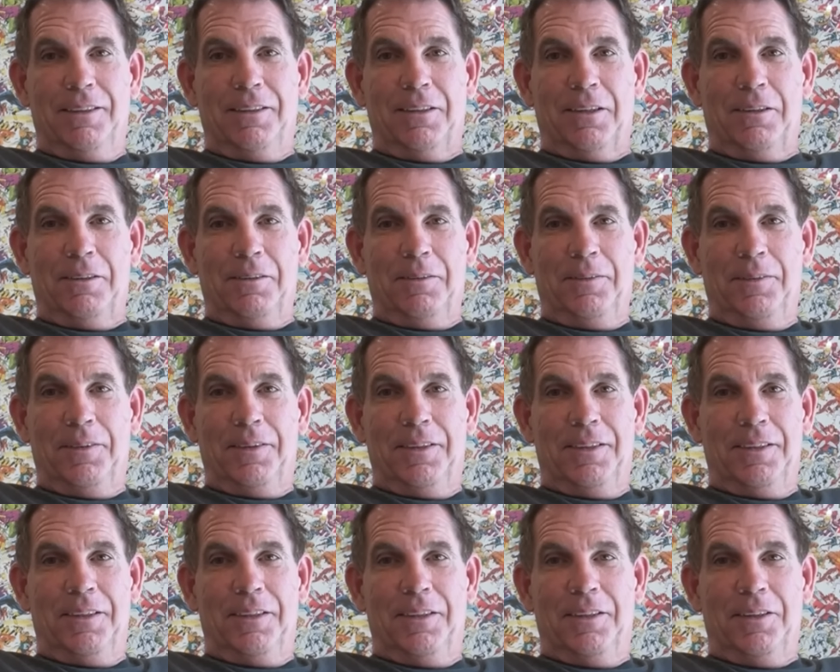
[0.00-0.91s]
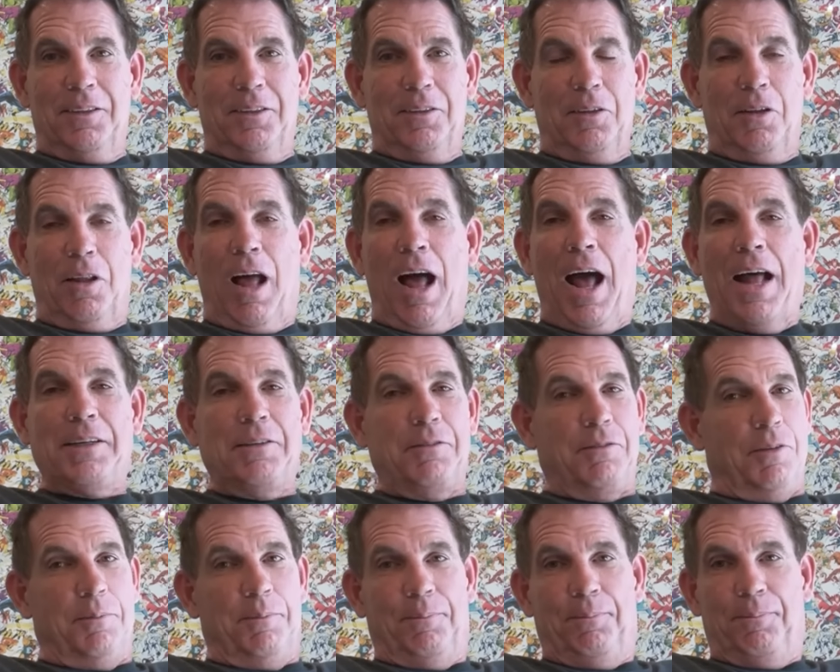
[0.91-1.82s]
You know, a lot
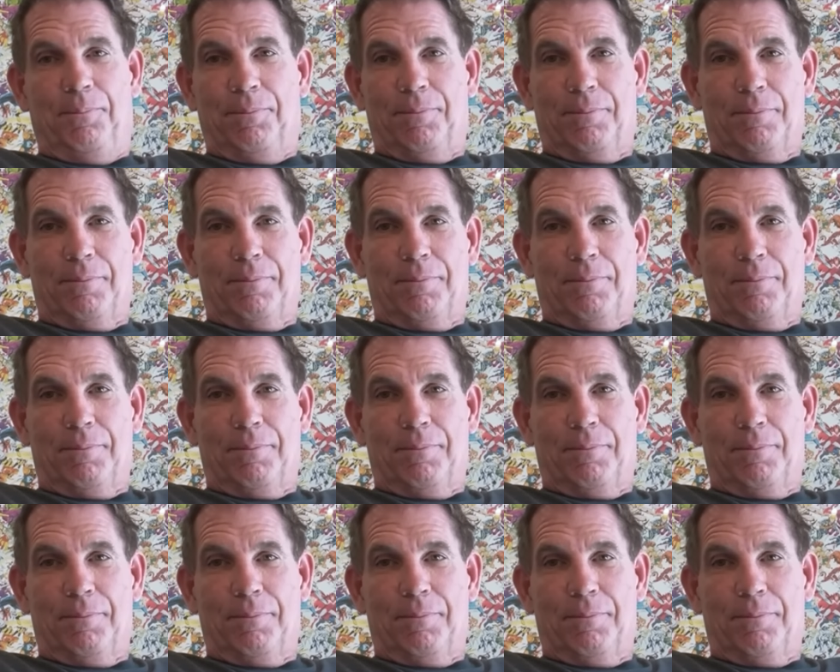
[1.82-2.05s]
of them.